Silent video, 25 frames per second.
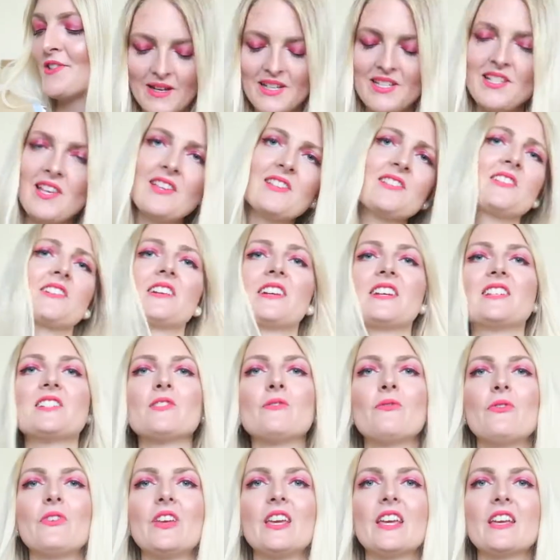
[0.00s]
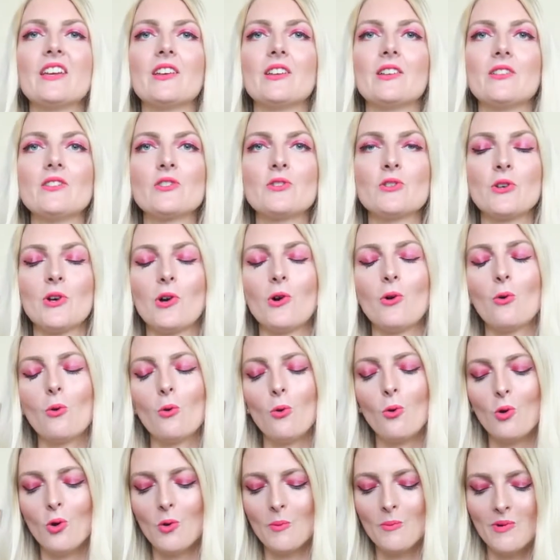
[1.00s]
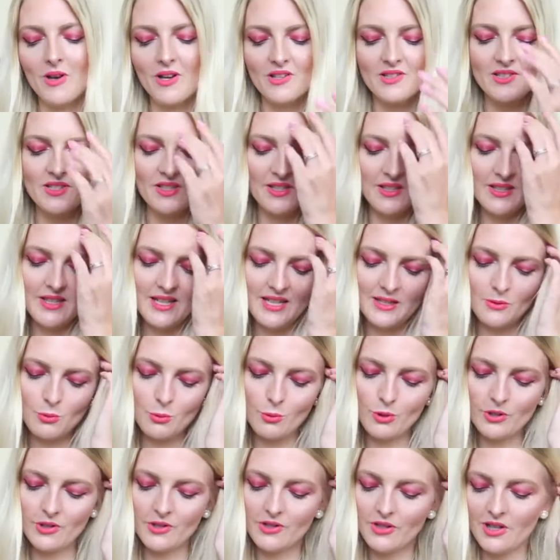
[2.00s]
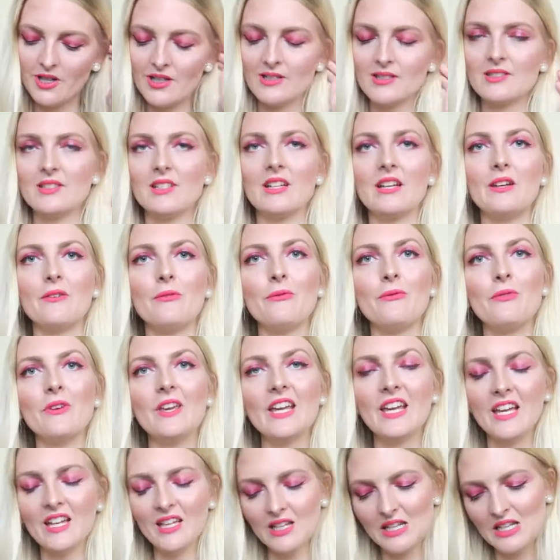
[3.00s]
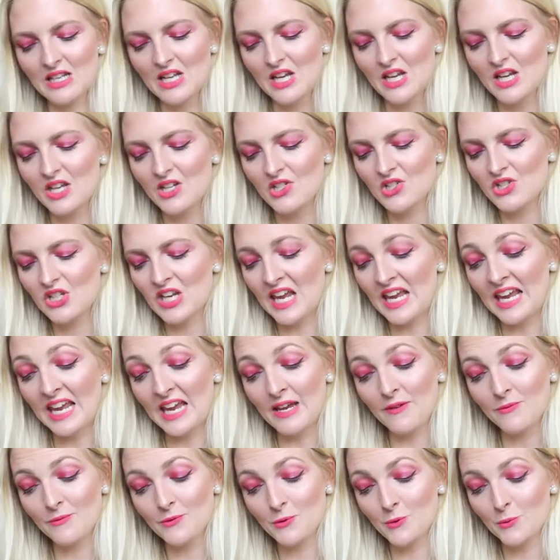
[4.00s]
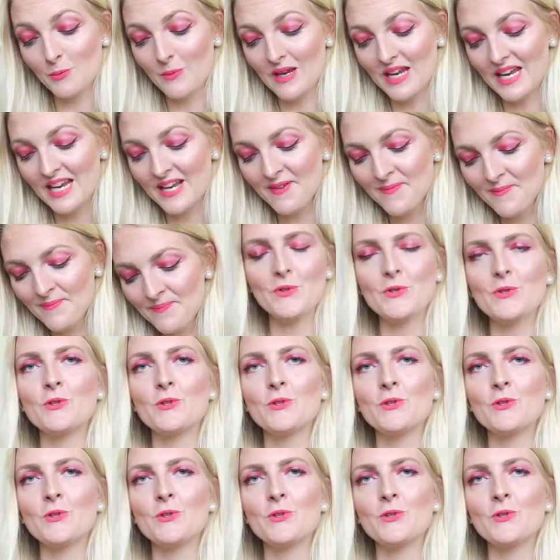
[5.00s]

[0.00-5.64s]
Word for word: My sister is vegan, so all masks that were not a uh, vegan, she gave to me.